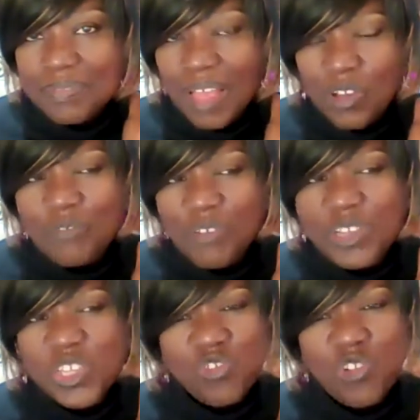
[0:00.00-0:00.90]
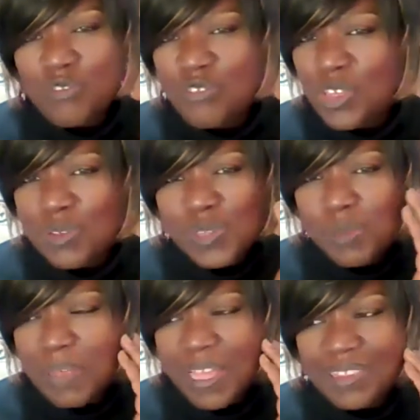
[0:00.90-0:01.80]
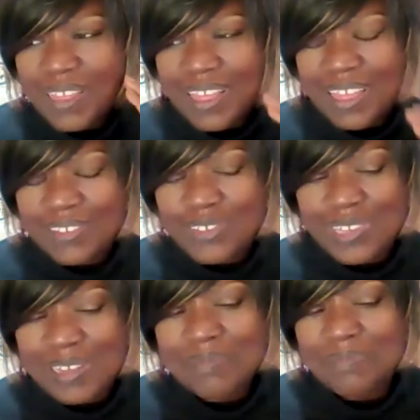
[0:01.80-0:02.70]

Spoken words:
I've got very incredibly strong views about that, actually.